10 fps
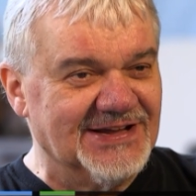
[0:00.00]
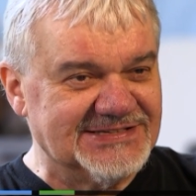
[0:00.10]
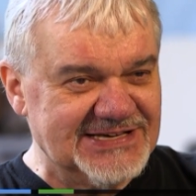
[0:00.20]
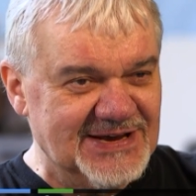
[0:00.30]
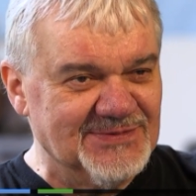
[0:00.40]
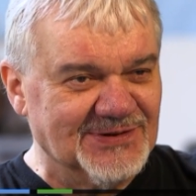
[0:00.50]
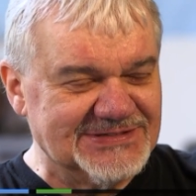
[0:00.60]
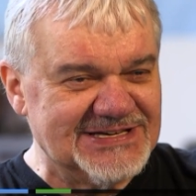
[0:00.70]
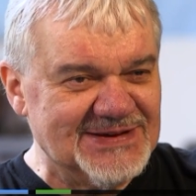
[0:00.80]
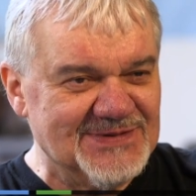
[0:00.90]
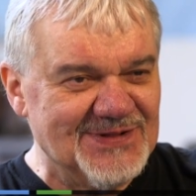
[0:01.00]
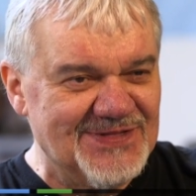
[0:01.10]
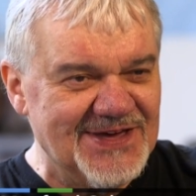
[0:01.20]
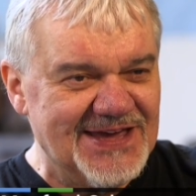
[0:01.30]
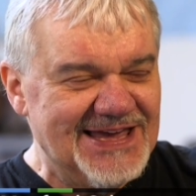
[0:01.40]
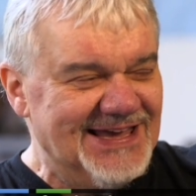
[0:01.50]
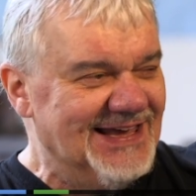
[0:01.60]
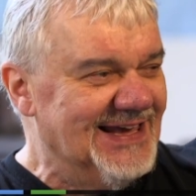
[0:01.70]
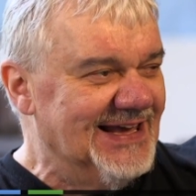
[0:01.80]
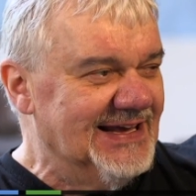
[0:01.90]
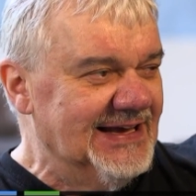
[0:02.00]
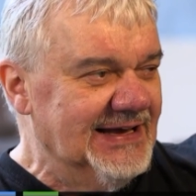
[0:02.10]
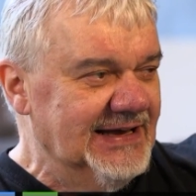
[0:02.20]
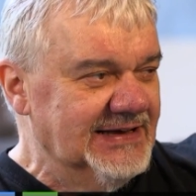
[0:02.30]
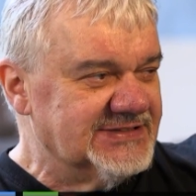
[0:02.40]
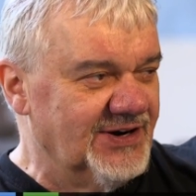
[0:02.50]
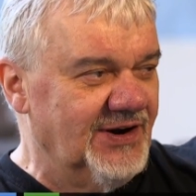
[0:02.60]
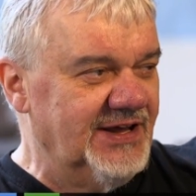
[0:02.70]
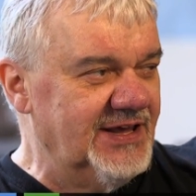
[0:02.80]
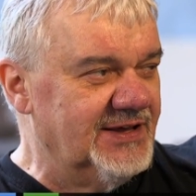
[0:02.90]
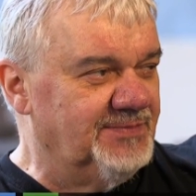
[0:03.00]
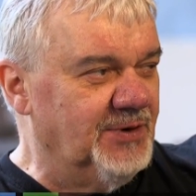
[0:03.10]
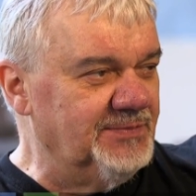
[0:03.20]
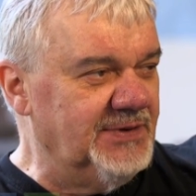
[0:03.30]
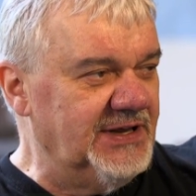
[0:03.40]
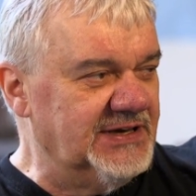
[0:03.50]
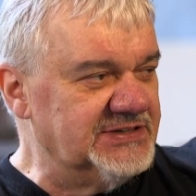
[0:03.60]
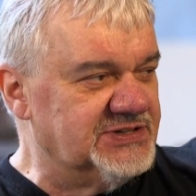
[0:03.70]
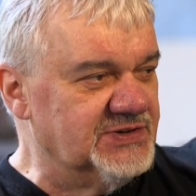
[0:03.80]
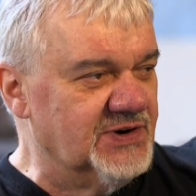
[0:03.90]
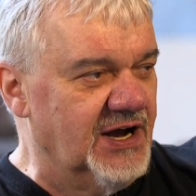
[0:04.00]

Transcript: That same old, same old thing. So uh, he put me into